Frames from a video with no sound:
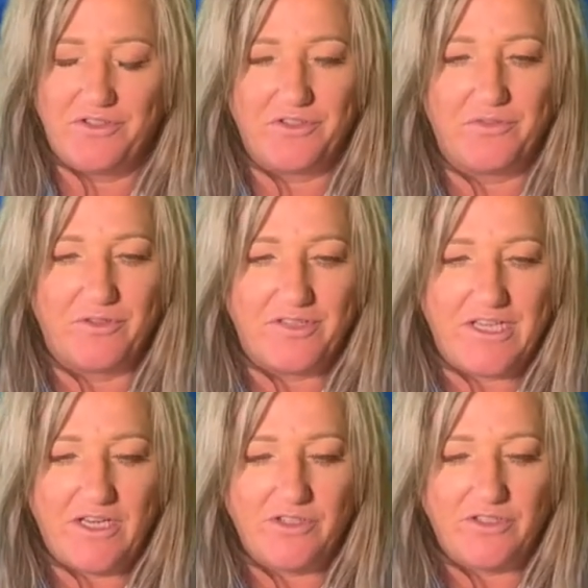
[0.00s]
and
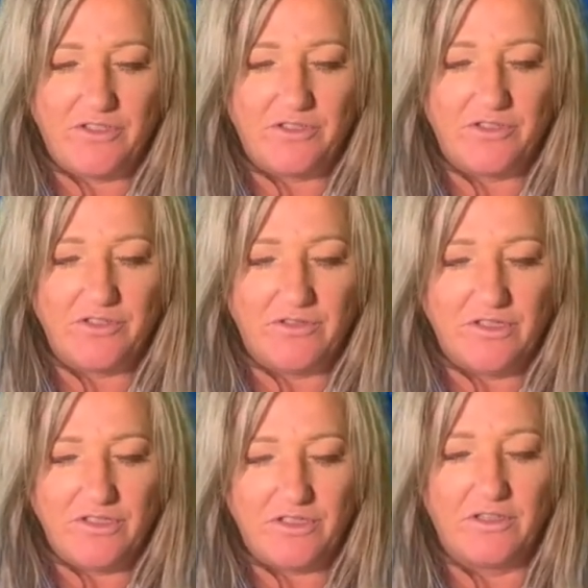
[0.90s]
routines to your
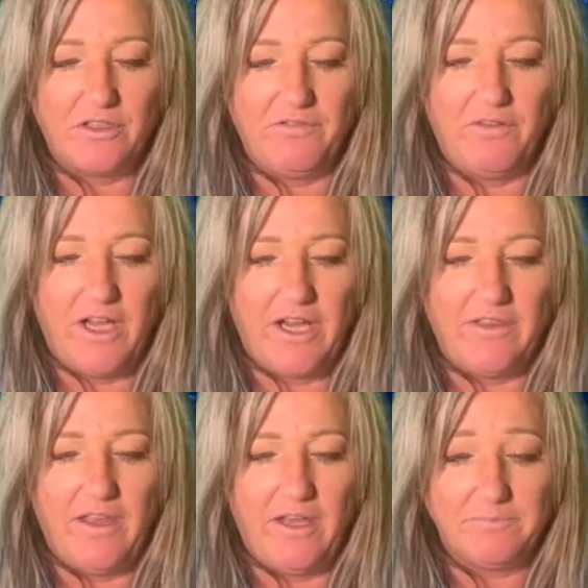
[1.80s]
students, you're going to find
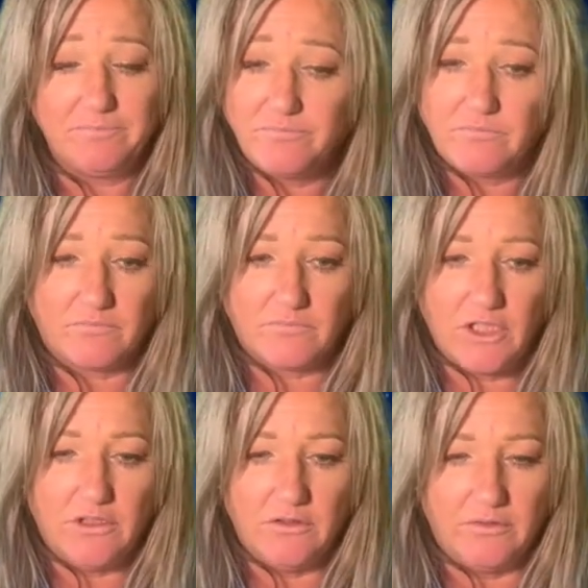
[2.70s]
that,
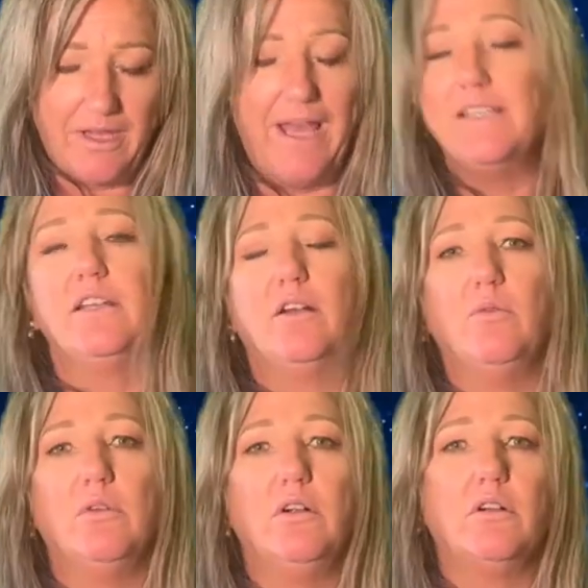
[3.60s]
oh, that didn't
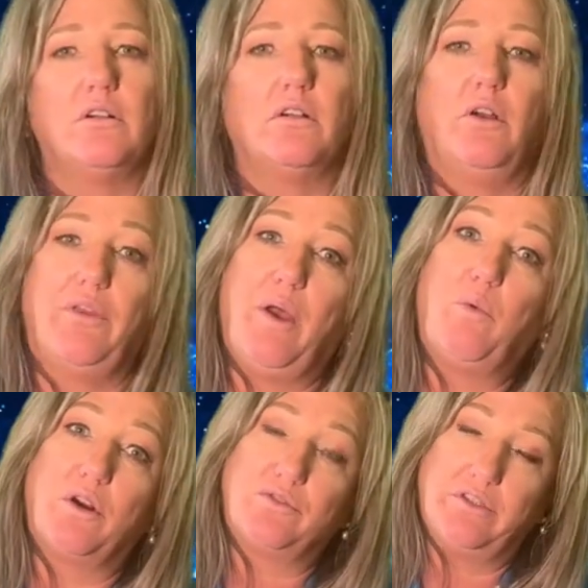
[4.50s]
work, or oh, that
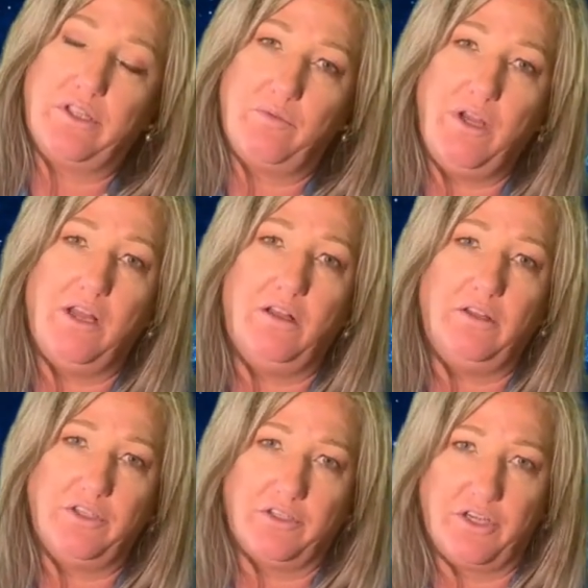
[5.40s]
worked really well,
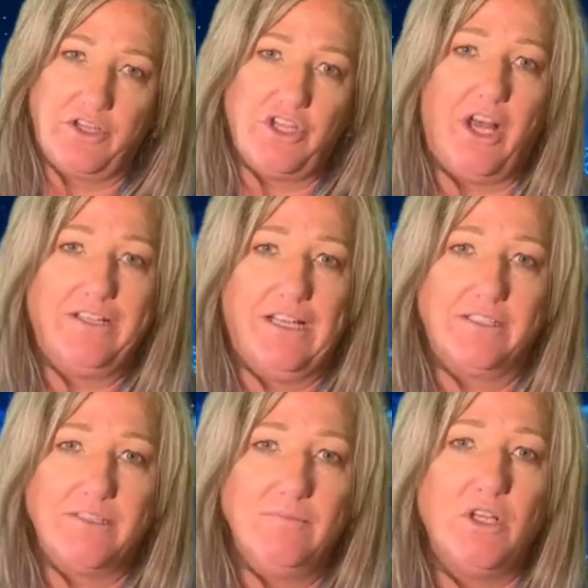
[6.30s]
and you're going to jot down
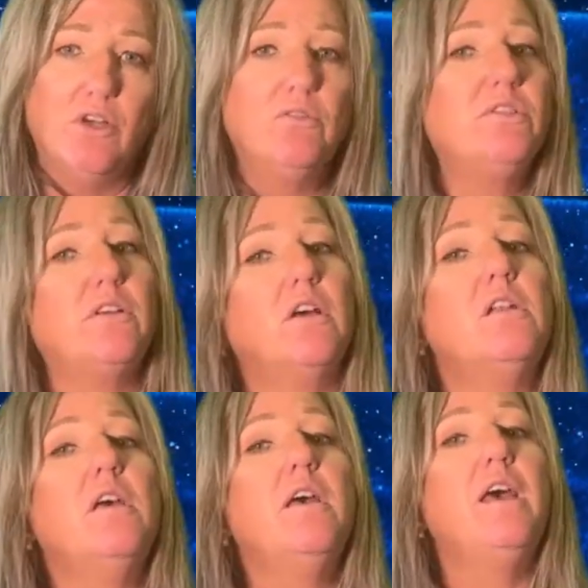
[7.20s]
some notes on
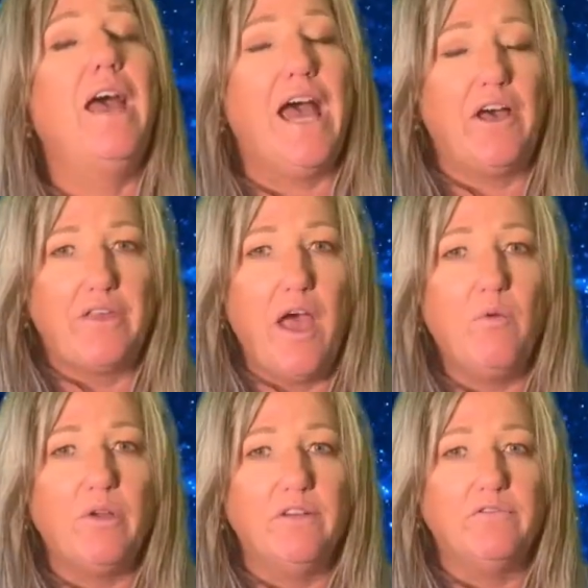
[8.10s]
how that
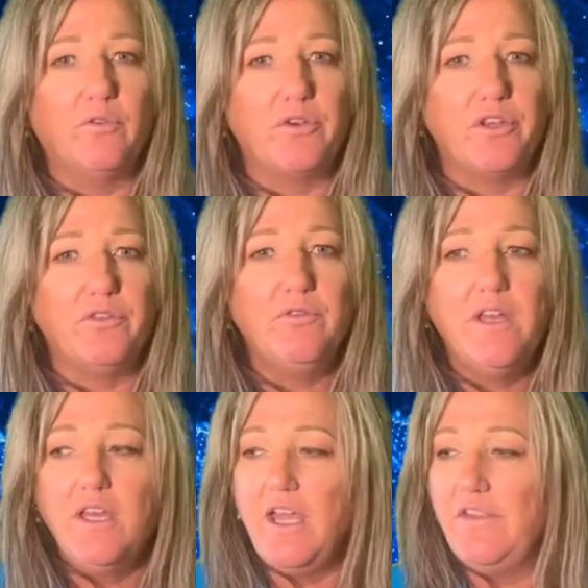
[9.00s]
went for you.
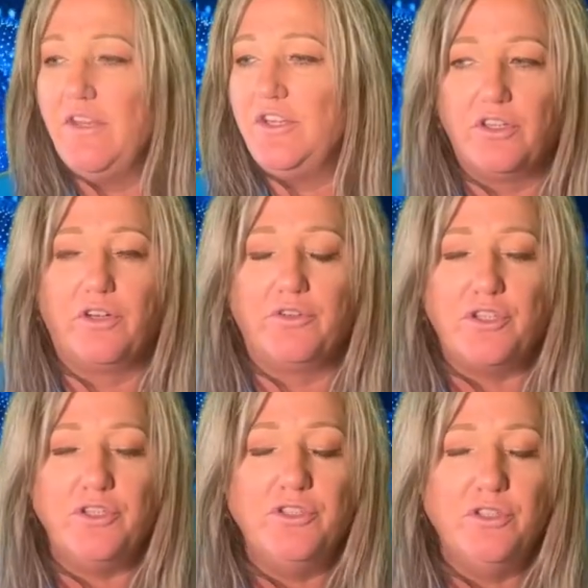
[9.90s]
And then you're going
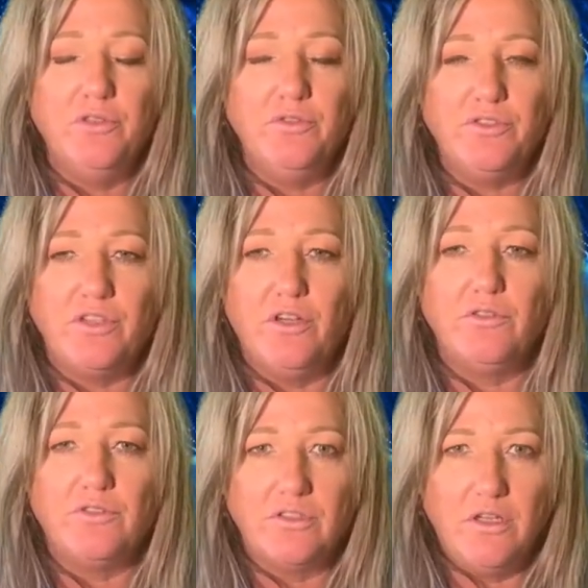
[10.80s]
to use
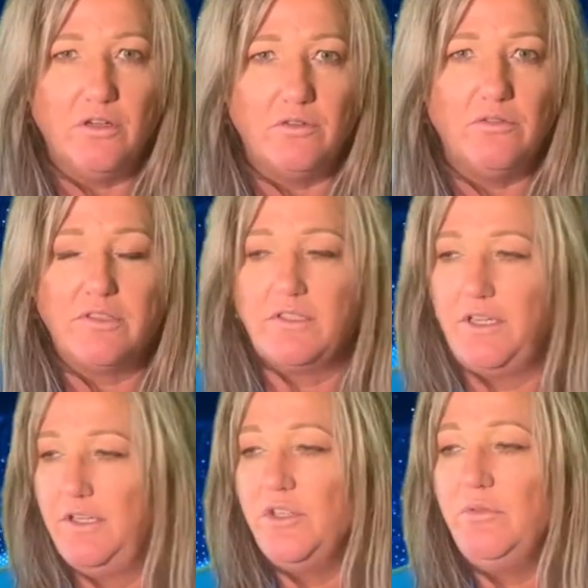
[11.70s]
those notes
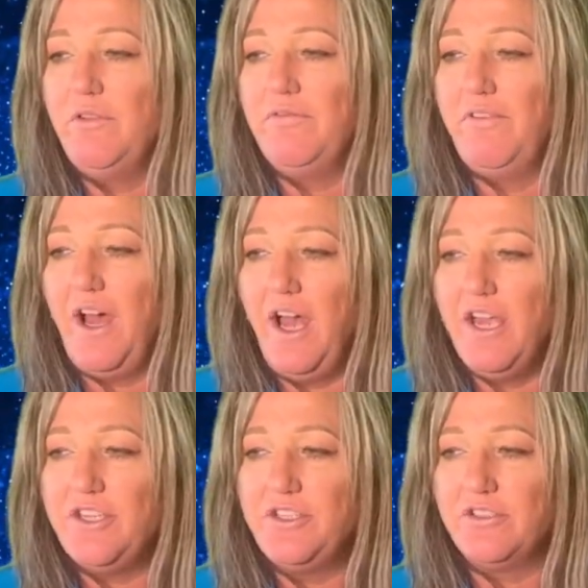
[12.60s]
to
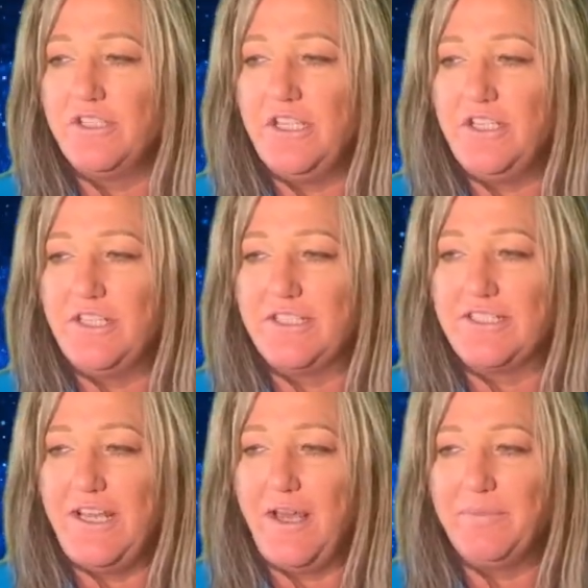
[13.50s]
revise your teaching
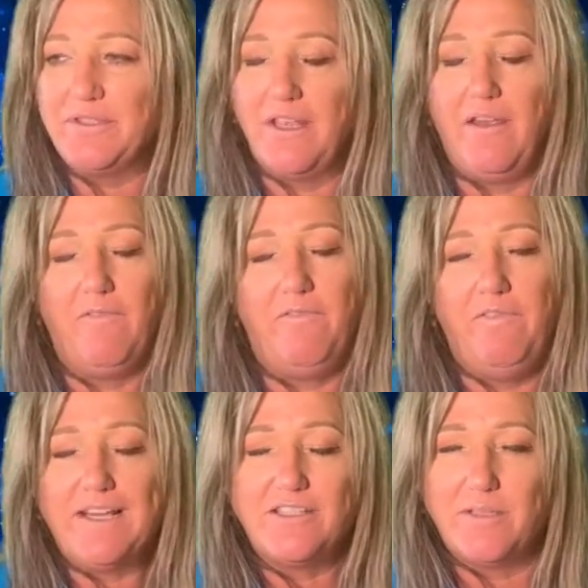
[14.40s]
steps and
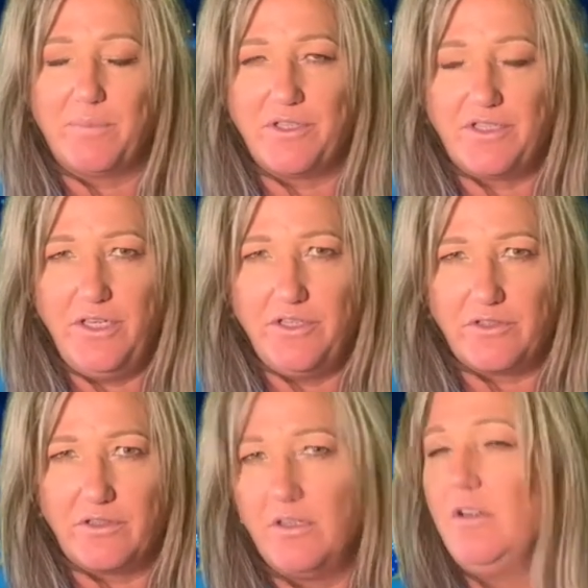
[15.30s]
fix the procedure.